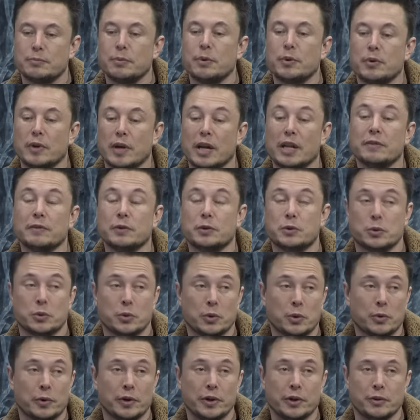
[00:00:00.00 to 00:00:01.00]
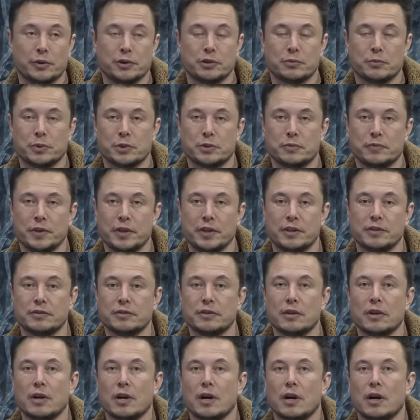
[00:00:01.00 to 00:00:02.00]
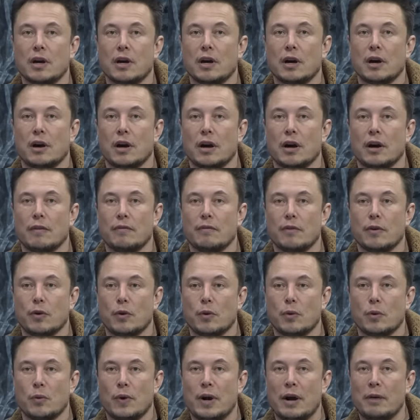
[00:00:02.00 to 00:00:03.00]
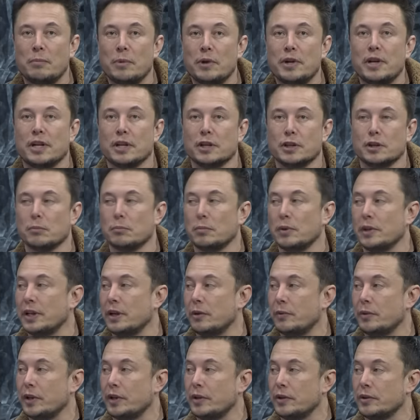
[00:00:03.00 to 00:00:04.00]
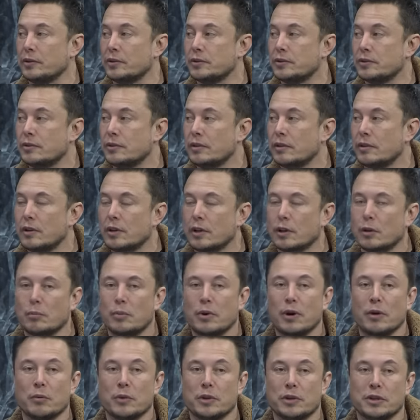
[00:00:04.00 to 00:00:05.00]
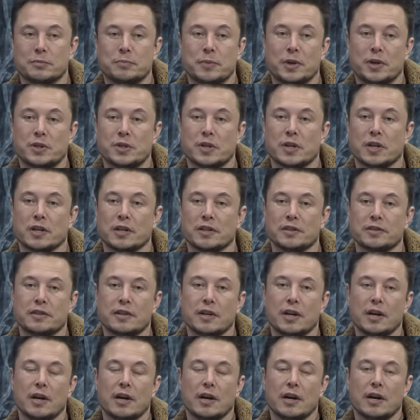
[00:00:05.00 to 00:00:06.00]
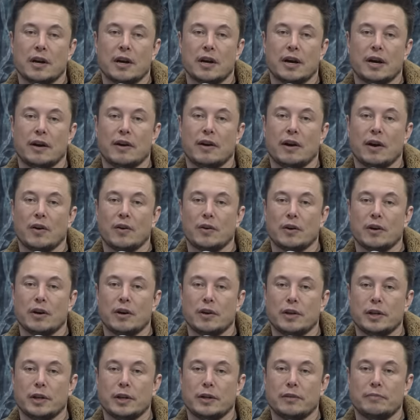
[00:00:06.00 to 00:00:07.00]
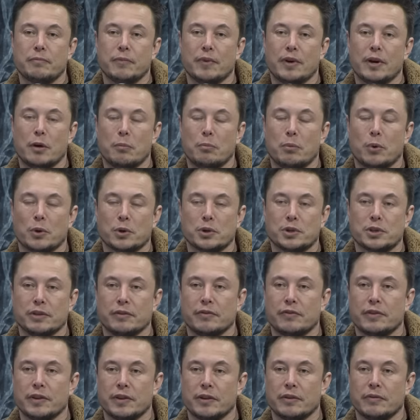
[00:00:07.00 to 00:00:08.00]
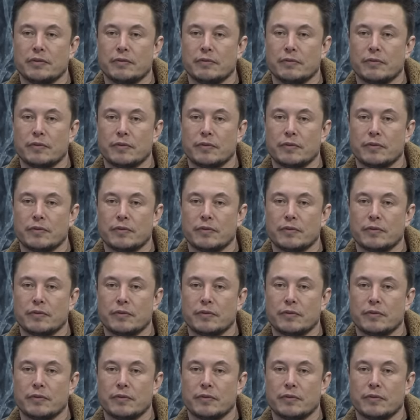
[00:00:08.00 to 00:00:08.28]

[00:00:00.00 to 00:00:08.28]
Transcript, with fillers: to be, it has to be true reuse, which means um, rapid and complete reuse. The problem with the space shuttle is uh, only a portion of the